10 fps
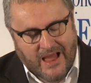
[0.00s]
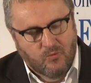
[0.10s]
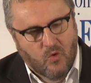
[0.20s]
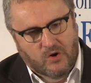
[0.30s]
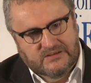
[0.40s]

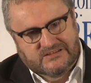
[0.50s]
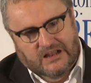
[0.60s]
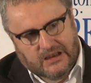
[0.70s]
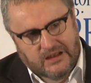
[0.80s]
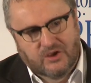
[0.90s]
And what is
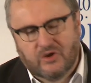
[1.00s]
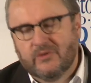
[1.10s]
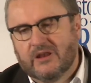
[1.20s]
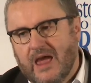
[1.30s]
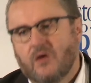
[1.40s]
clearly
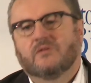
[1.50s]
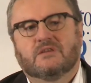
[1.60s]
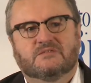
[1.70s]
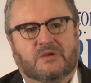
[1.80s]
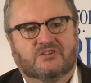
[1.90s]
coming out of
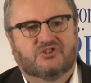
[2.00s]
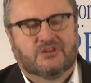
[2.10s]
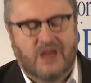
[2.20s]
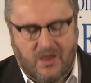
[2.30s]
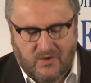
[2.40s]
this
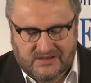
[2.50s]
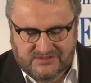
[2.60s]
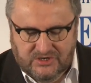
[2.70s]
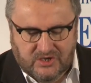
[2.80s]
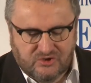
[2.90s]
picture now
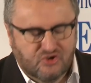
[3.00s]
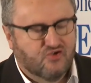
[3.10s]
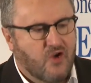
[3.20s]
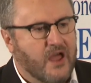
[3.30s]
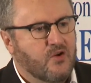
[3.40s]
is you can
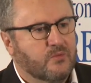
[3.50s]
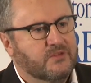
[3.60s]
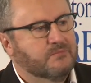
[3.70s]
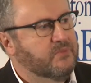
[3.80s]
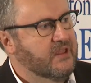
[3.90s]
dry
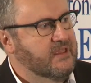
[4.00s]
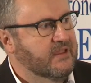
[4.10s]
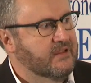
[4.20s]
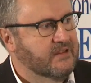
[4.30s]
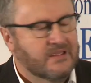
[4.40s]
up the
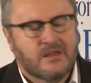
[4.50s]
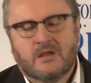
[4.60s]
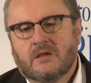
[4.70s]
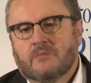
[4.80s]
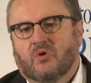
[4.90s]
bleed,
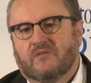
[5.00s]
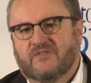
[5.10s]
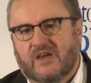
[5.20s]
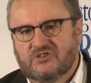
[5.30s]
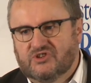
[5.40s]
but
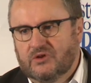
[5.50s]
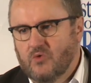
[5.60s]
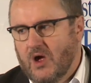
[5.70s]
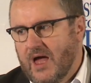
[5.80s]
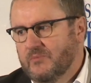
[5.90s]
eventually
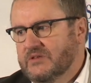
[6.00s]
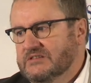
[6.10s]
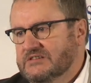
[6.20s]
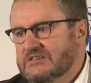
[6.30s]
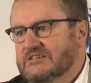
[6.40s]
what
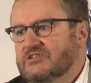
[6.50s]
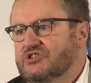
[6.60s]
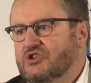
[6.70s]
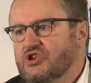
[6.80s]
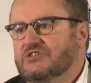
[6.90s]
happens is it
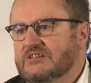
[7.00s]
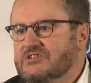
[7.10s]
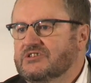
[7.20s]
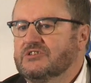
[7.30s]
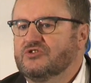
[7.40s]
turns
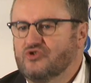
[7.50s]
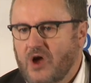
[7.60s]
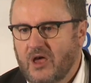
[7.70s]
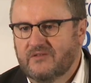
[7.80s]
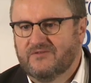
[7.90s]
into the
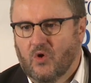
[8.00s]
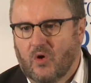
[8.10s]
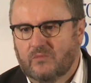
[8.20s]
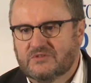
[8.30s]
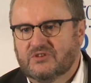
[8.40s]
dry
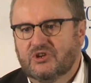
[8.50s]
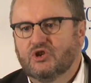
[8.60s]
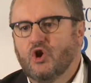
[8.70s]
form. So you're